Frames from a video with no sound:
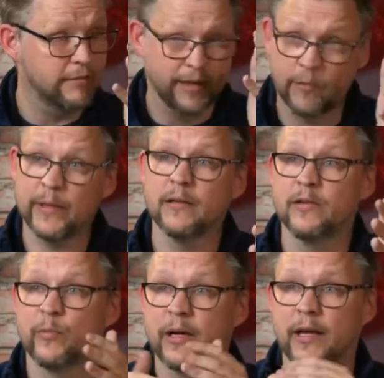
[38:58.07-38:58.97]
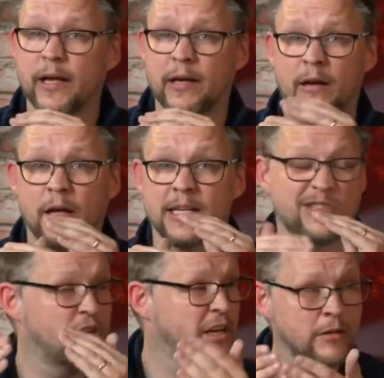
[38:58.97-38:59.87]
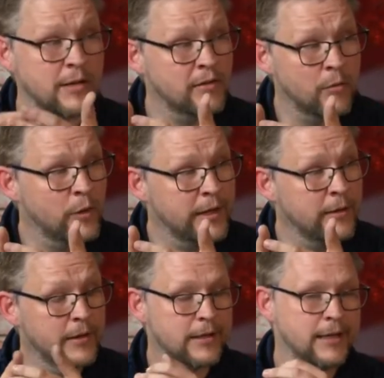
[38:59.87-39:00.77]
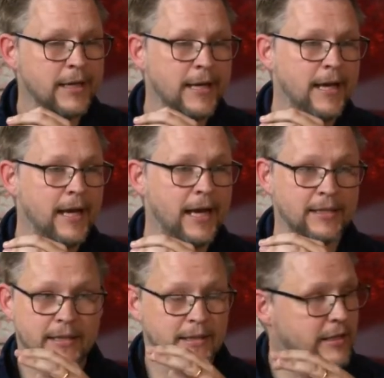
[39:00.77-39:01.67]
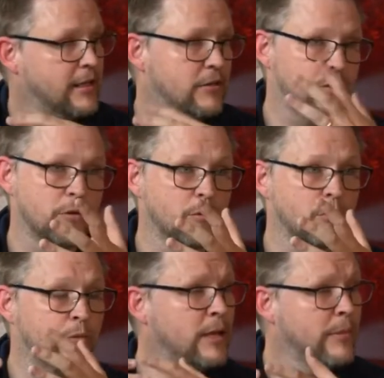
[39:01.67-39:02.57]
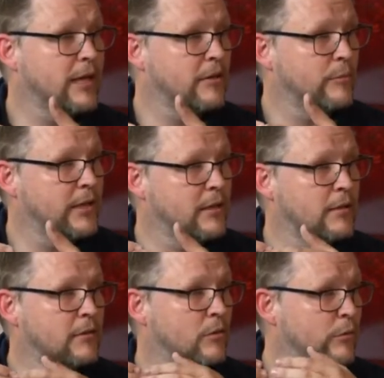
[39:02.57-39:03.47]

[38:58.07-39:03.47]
their build is predicated on has changed in some way, and that they need to remake their builds or